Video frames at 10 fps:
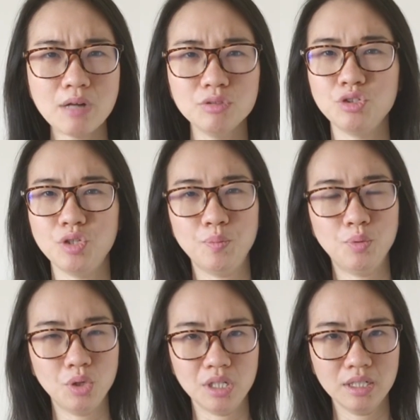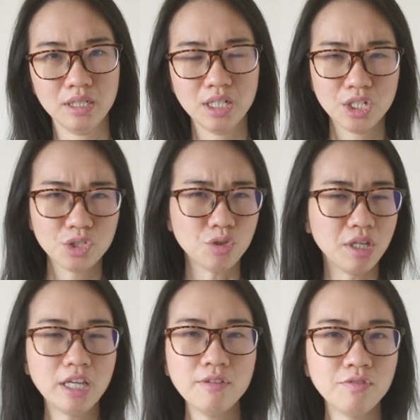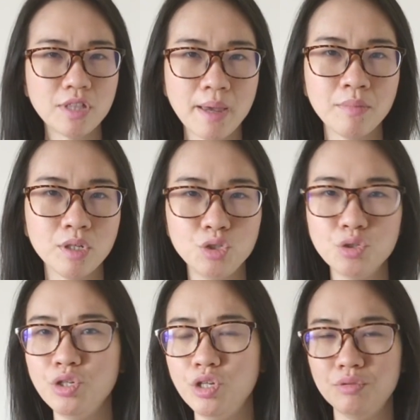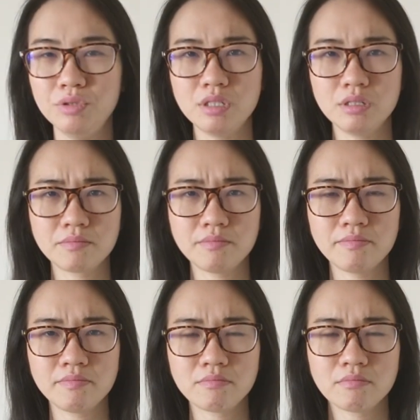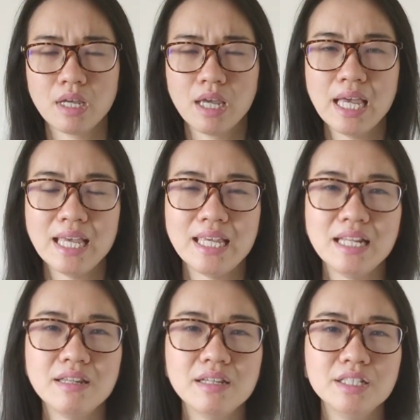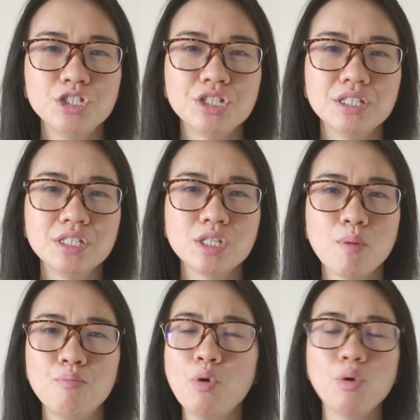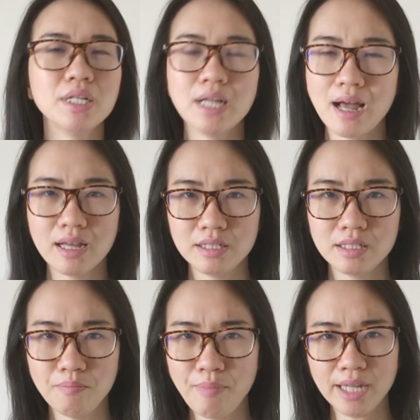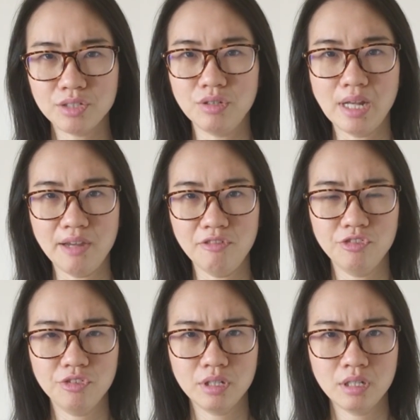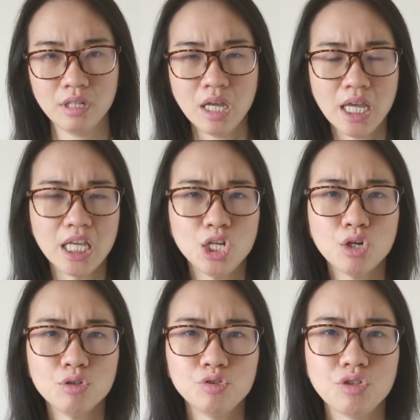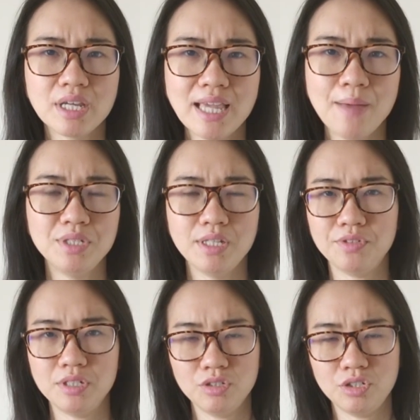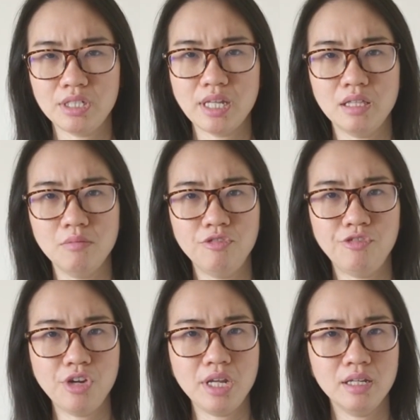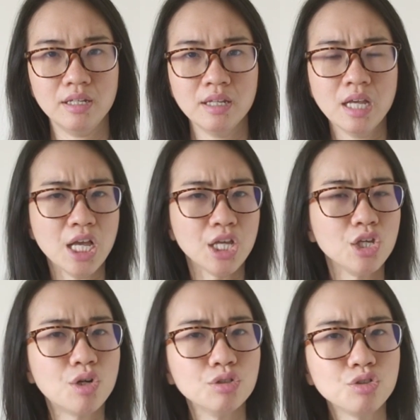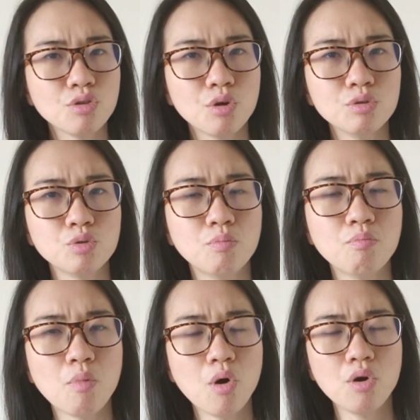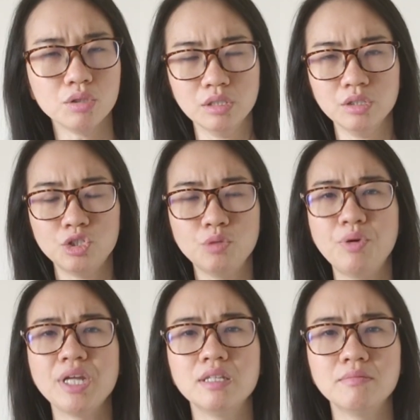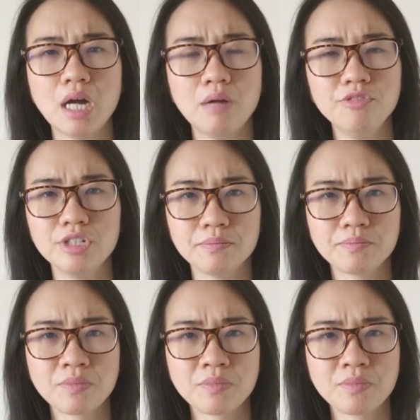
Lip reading: out to the poor to give them good news. He nurtures broken hearts back to life. He goes to the captives to set them free. He goes to those who mourn to bring them comfort.